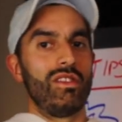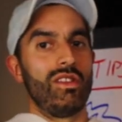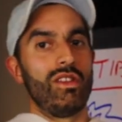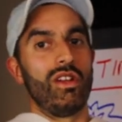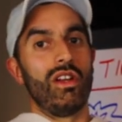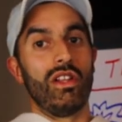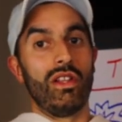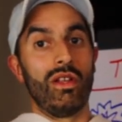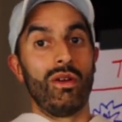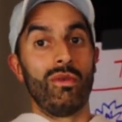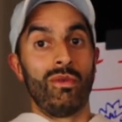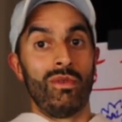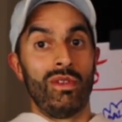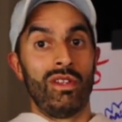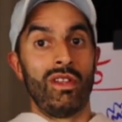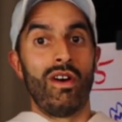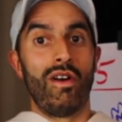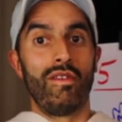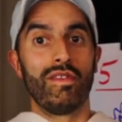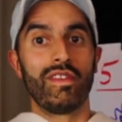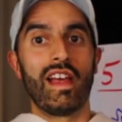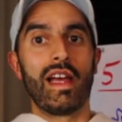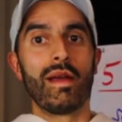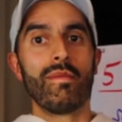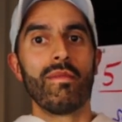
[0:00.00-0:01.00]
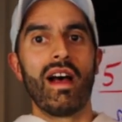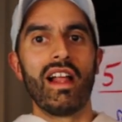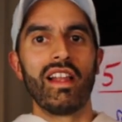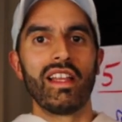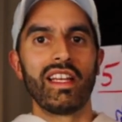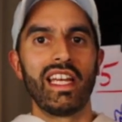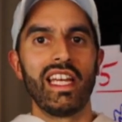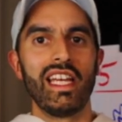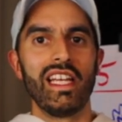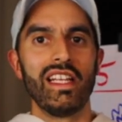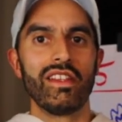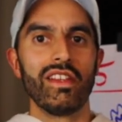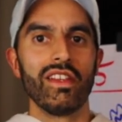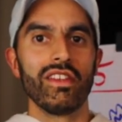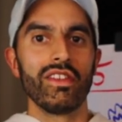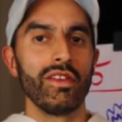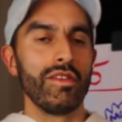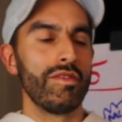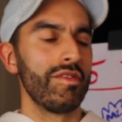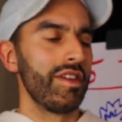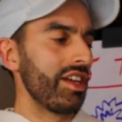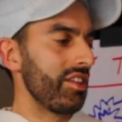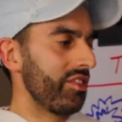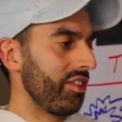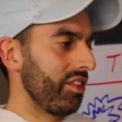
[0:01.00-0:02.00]
a lot, a lot of time allocated to,
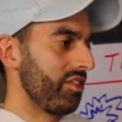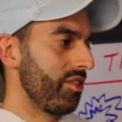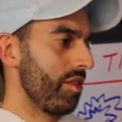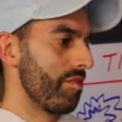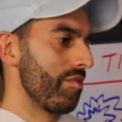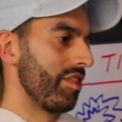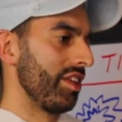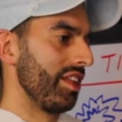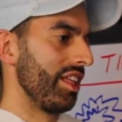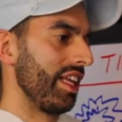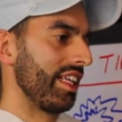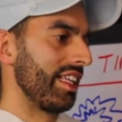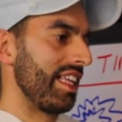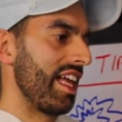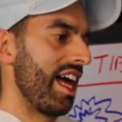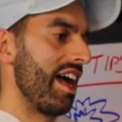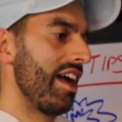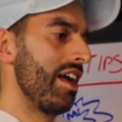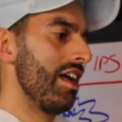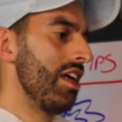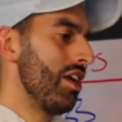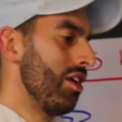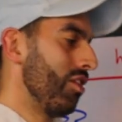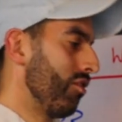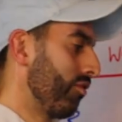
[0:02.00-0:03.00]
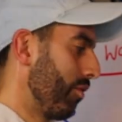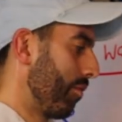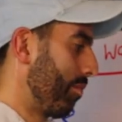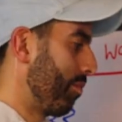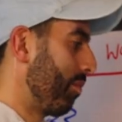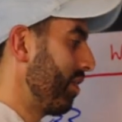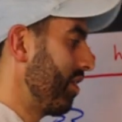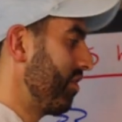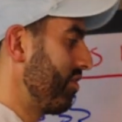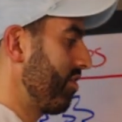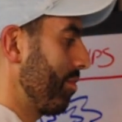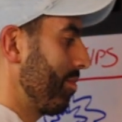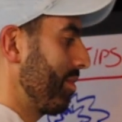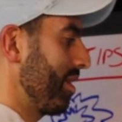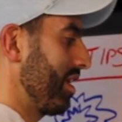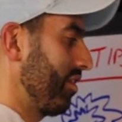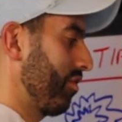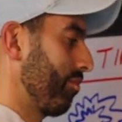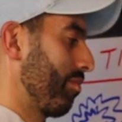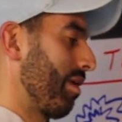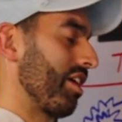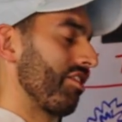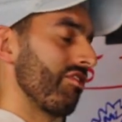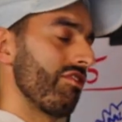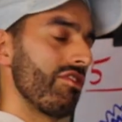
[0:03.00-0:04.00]
to fixing something like that. So pre-shipment
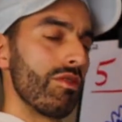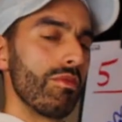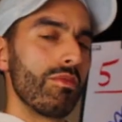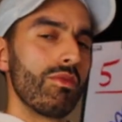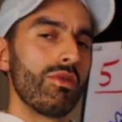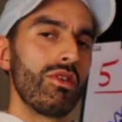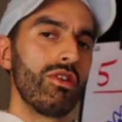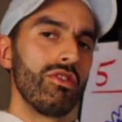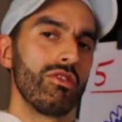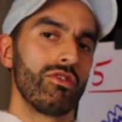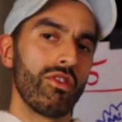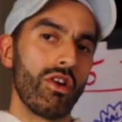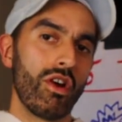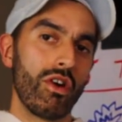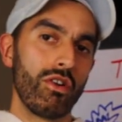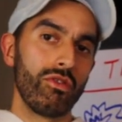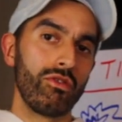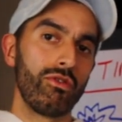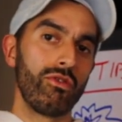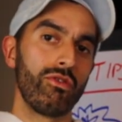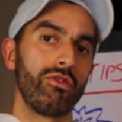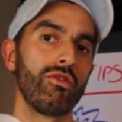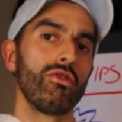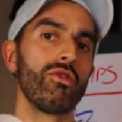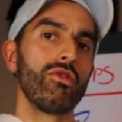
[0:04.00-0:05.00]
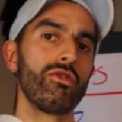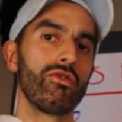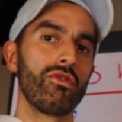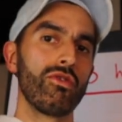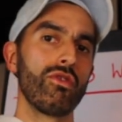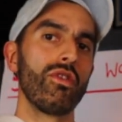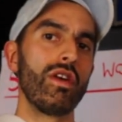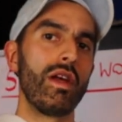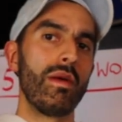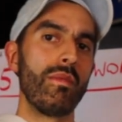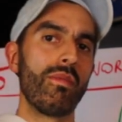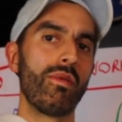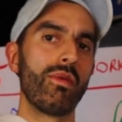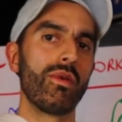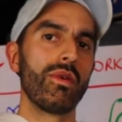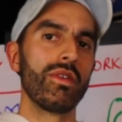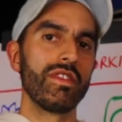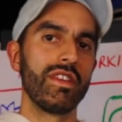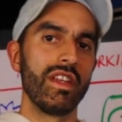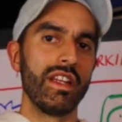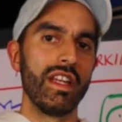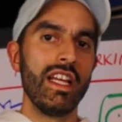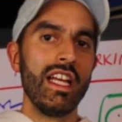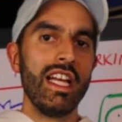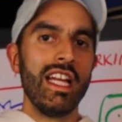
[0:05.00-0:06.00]
inspection reports are so so
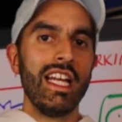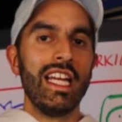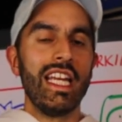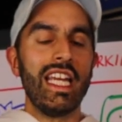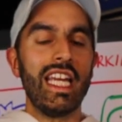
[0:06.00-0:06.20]
important.